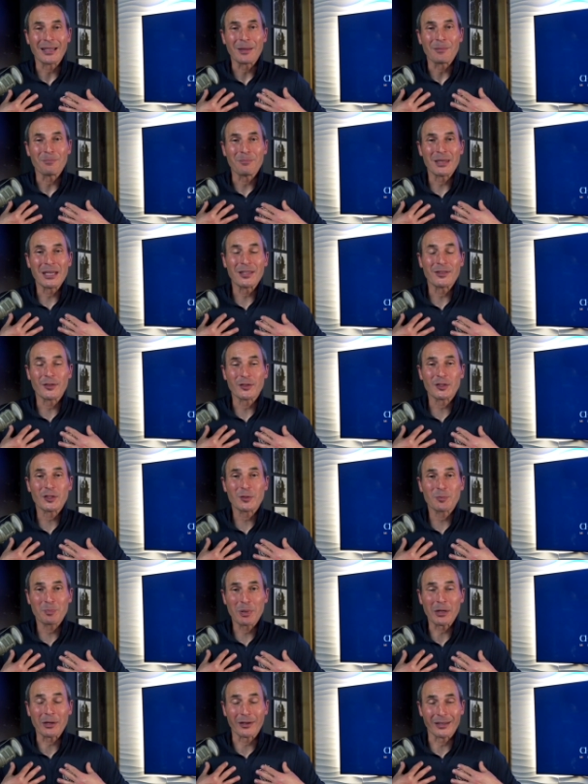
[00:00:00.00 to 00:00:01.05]
Me, the
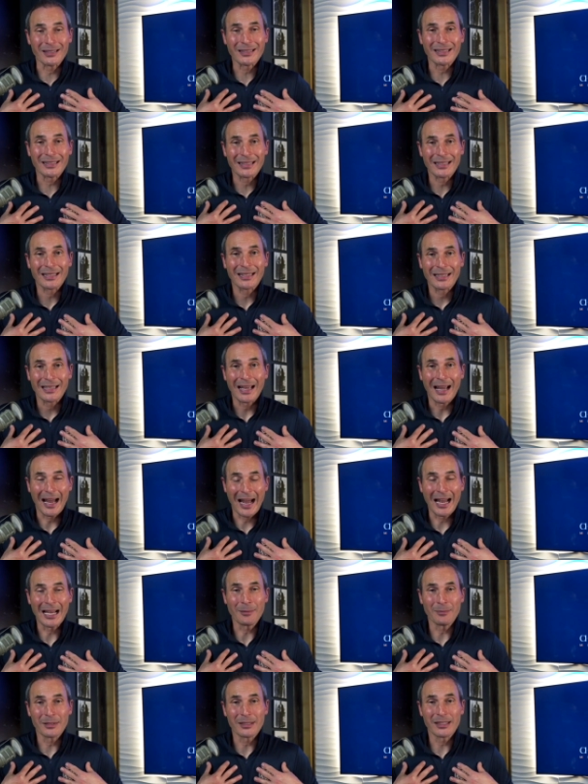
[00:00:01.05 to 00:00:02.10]
spirit.
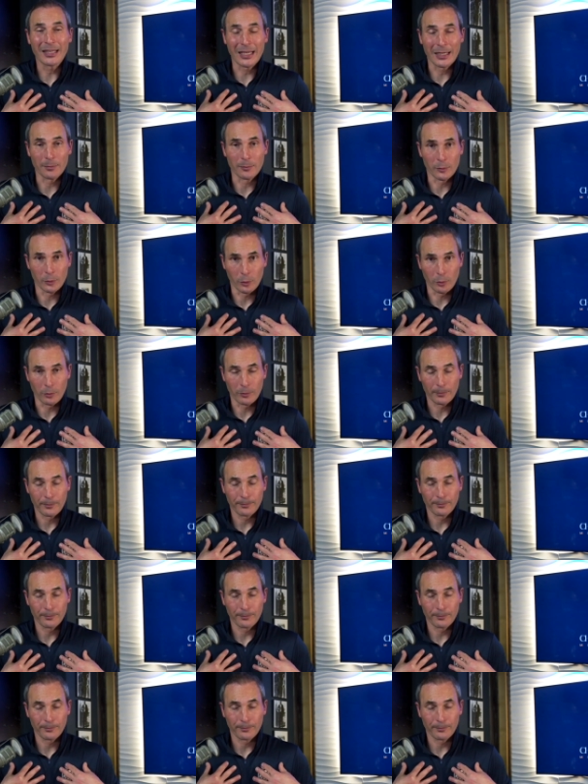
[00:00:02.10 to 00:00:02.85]
I became new.